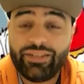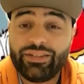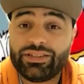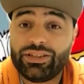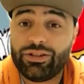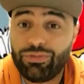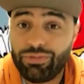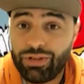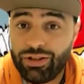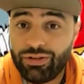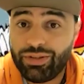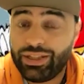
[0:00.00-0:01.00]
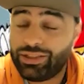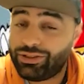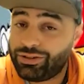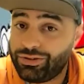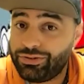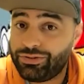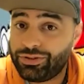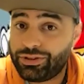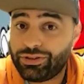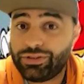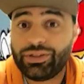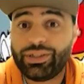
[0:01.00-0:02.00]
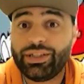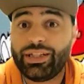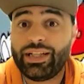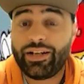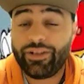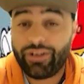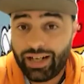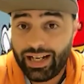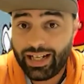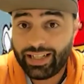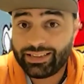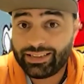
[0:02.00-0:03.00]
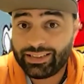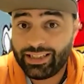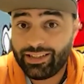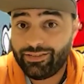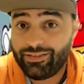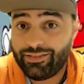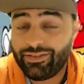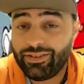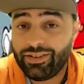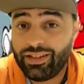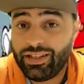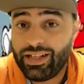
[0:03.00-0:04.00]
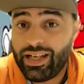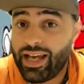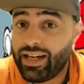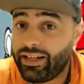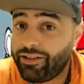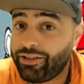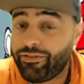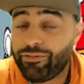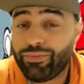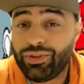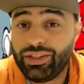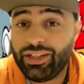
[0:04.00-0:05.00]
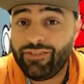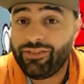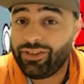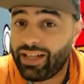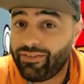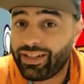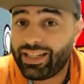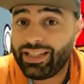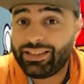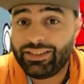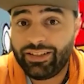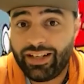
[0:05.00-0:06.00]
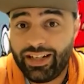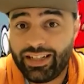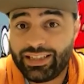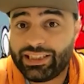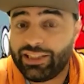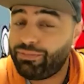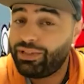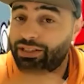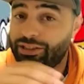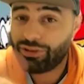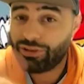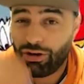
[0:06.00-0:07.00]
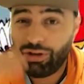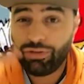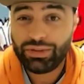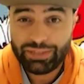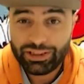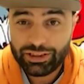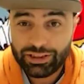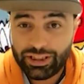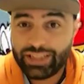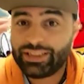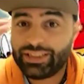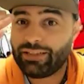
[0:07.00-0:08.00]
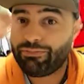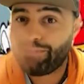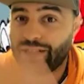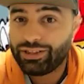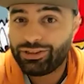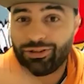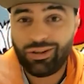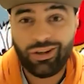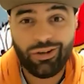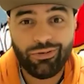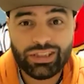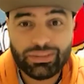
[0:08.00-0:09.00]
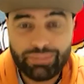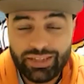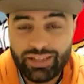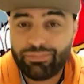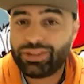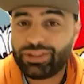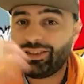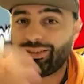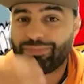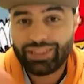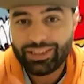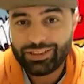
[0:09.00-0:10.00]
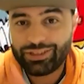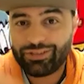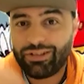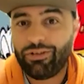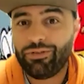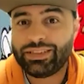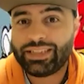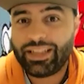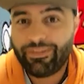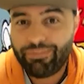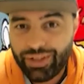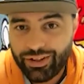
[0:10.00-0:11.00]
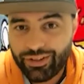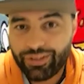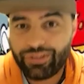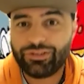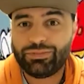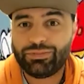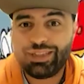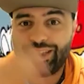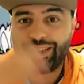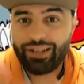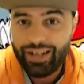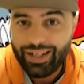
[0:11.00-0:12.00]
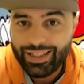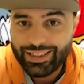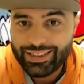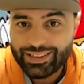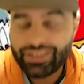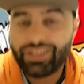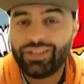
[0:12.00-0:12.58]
to grow into your highest self. And I don't even believe you'll ever get to your highest self, because you'll always be chasing it, because you'll always be ambitious, because you'll always have bigger goals, because